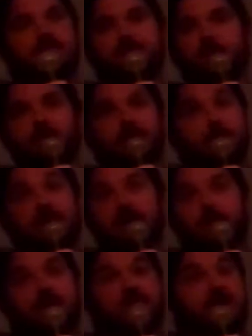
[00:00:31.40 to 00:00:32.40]
his very
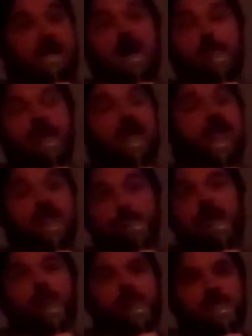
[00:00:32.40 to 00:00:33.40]
limited amount of time that he
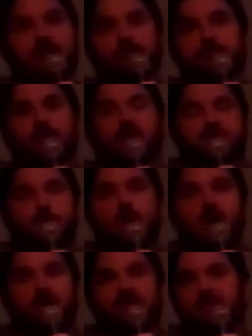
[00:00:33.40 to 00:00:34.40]
spent with David Foster
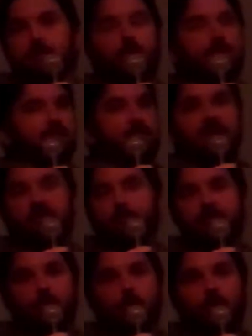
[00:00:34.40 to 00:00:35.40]
Wallace. They weren't friends
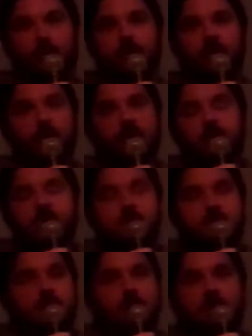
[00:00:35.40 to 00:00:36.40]
before.
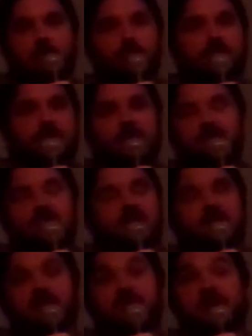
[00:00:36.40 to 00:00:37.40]
And didn't
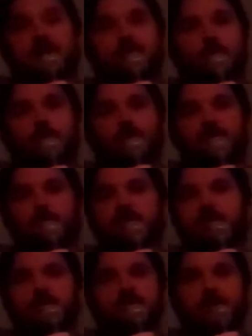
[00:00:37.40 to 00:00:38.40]
stay in touch afterwards,
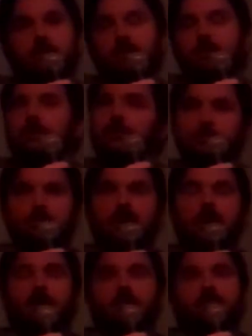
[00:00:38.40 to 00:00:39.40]
but there's a good
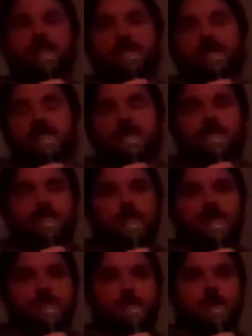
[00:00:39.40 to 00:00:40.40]
biography of David
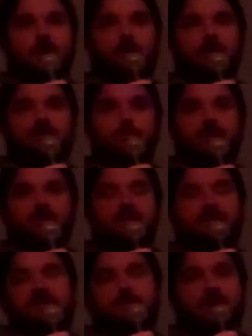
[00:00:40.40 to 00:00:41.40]
Foster Wallace by
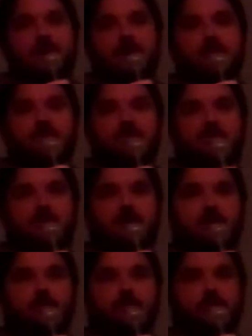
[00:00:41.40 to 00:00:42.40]
D.T. Max
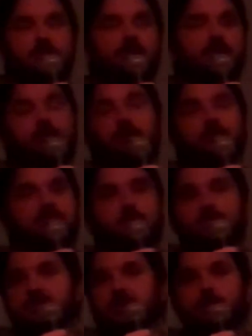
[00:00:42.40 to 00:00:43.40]
called Every Love
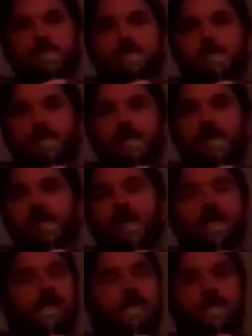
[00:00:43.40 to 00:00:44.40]
Story is a Ghost Story,
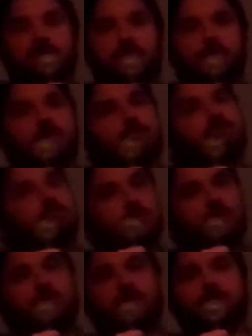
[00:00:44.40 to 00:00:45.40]
which you can
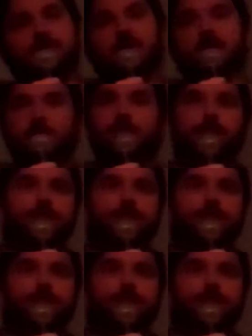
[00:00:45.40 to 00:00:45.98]
find.